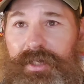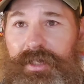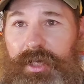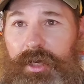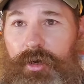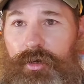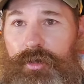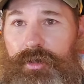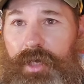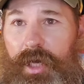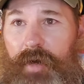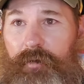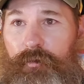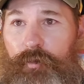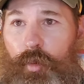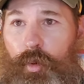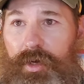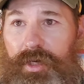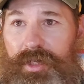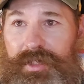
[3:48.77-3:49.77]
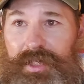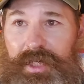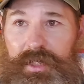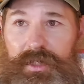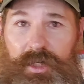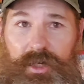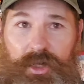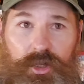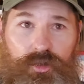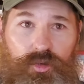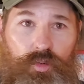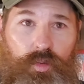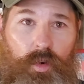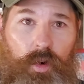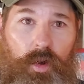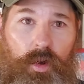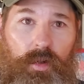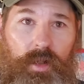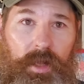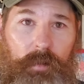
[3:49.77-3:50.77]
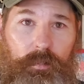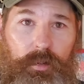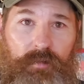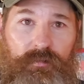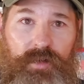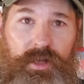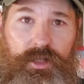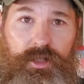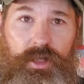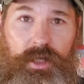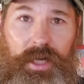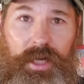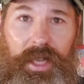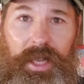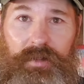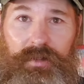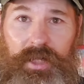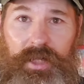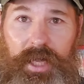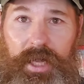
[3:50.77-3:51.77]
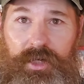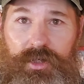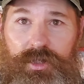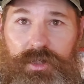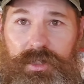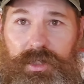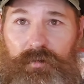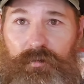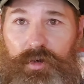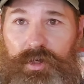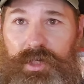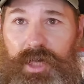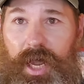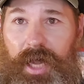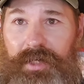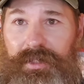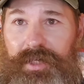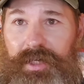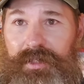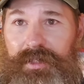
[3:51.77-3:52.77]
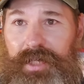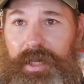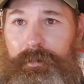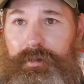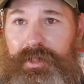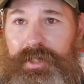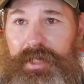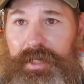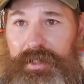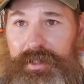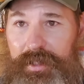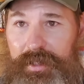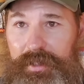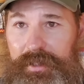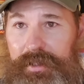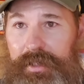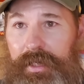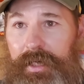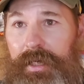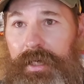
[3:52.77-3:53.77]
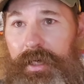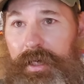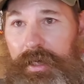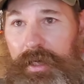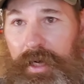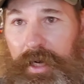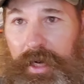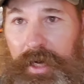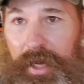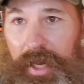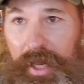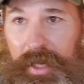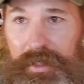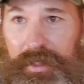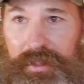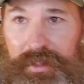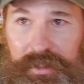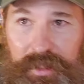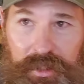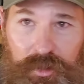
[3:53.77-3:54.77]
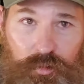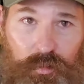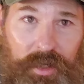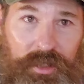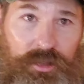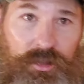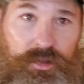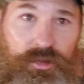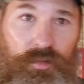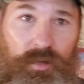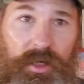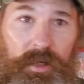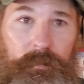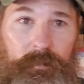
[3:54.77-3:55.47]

Centers for Disease and Control and Prevention and the Agency for Toxic Substances uh, and Disease Registry.